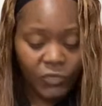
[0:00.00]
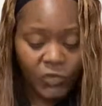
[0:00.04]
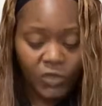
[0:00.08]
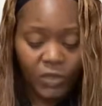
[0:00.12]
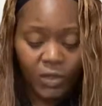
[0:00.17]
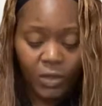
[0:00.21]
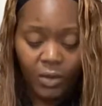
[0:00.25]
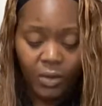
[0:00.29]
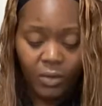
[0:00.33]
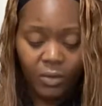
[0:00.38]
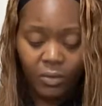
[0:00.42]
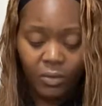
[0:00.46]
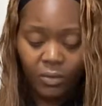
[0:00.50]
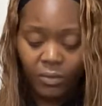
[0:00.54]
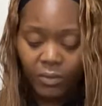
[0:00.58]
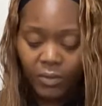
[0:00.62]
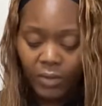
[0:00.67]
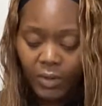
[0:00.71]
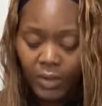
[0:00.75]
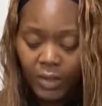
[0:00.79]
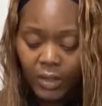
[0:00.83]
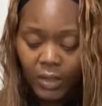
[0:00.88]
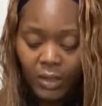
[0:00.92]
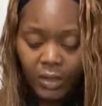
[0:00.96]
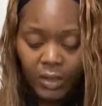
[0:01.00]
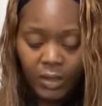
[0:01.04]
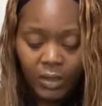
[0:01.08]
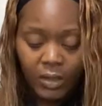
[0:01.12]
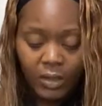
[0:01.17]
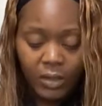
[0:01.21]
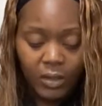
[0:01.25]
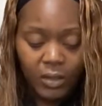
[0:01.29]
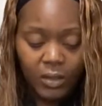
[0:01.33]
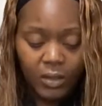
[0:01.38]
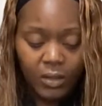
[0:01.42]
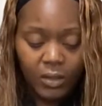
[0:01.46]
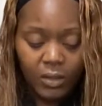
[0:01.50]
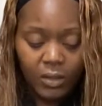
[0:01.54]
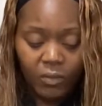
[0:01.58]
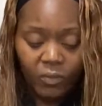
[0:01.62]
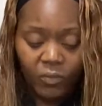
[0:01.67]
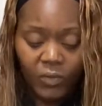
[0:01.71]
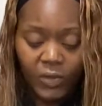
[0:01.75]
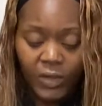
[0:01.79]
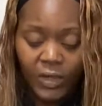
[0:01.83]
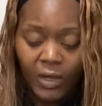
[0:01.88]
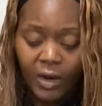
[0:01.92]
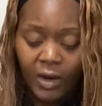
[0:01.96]
So,
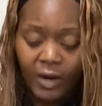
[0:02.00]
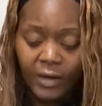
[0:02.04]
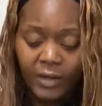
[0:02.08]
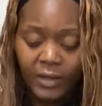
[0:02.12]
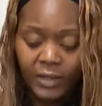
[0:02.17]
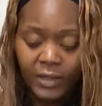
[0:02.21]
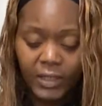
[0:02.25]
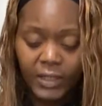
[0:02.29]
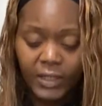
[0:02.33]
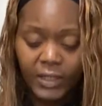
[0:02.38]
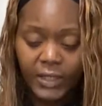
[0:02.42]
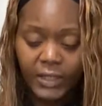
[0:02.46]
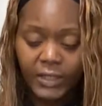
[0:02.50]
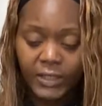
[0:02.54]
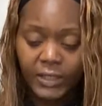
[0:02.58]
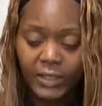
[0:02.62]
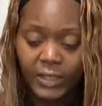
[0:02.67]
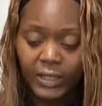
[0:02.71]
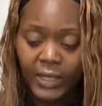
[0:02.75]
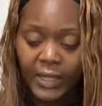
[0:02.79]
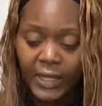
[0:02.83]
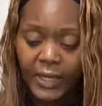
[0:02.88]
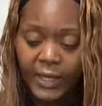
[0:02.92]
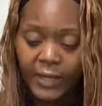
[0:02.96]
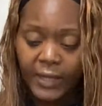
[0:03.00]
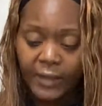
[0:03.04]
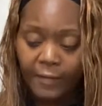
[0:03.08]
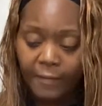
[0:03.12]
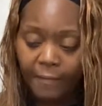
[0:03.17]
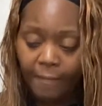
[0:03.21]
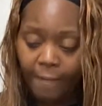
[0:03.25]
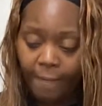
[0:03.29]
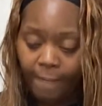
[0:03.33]
regarding the clean slate,